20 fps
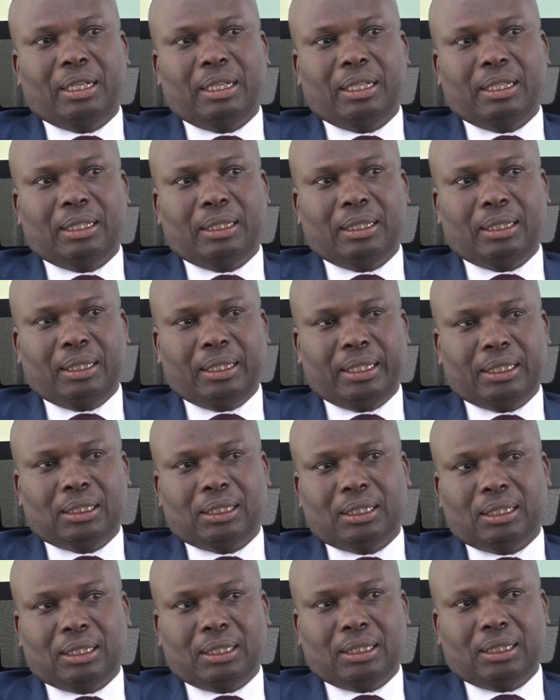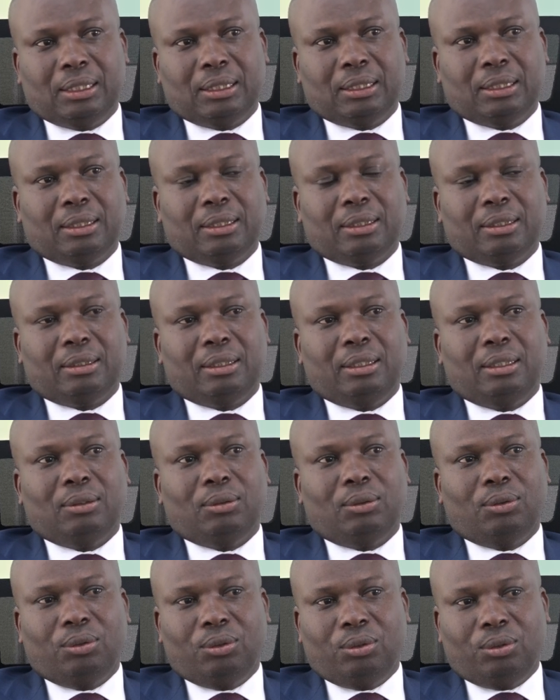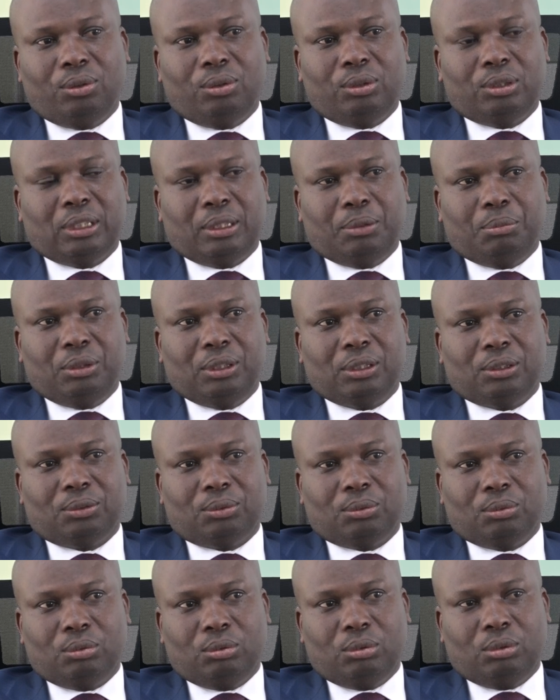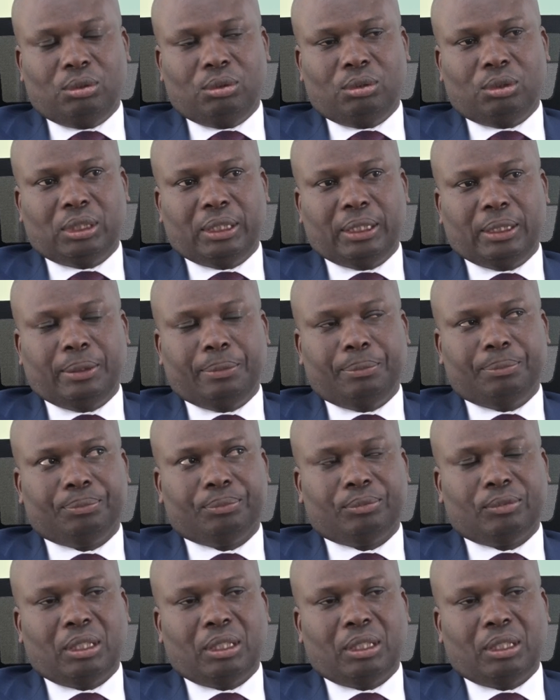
by the lecturers in all subjects was a